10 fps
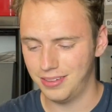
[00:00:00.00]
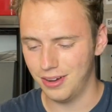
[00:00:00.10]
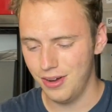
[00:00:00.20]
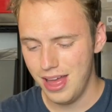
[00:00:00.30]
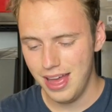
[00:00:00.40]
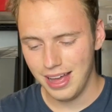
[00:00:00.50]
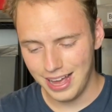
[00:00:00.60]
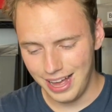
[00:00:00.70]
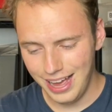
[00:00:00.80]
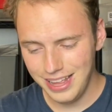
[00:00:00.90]
So
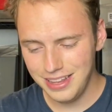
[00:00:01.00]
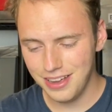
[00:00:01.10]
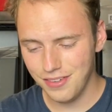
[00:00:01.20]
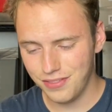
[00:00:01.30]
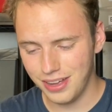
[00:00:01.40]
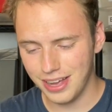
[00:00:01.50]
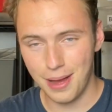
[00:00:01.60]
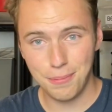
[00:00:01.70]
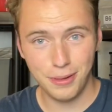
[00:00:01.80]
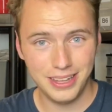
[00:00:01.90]
kind of
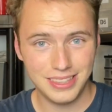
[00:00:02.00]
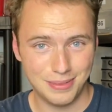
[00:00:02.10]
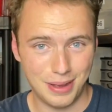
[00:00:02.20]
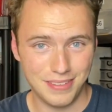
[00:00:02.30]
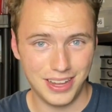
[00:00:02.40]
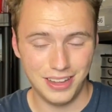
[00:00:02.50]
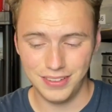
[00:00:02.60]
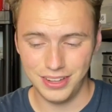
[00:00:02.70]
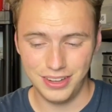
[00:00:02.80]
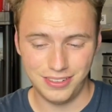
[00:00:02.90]
got played there by Value
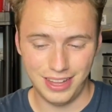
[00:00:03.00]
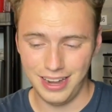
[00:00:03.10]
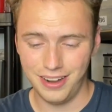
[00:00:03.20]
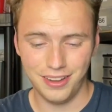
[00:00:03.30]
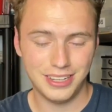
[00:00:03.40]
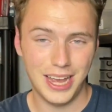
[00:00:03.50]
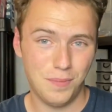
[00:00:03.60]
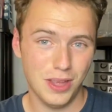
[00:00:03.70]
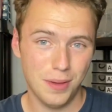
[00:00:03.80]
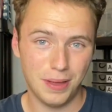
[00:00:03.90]
Village. They had it all
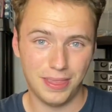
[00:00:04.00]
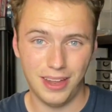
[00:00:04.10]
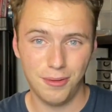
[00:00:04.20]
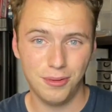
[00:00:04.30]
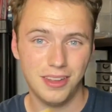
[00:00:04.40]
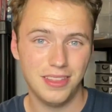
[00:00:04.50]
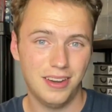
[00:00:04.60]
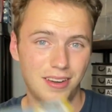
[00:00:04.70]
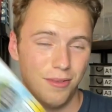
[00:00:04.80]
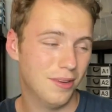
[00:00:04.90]
taped up. I thought it was in
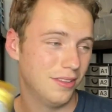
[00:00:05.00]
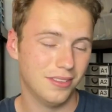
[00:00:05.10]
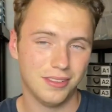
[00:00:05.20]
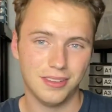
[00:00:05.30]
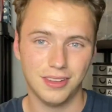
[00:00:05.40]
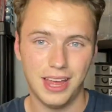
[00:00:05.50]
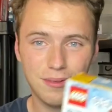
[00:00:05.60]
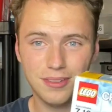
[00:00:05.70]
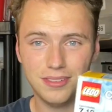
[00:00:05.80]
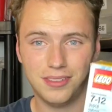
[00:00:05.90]
there. It wasn't, so
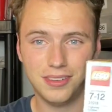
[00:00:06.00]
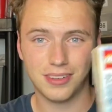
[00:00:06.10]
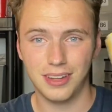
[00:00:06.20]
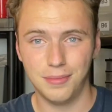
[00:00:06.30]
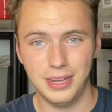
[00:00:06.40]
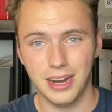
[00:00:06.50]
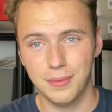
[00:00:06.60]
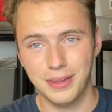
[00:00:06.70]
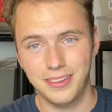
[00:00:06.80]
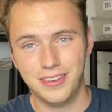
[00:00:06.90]
that one's just going to be
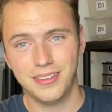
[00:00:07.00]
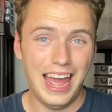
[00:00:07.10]
garbage.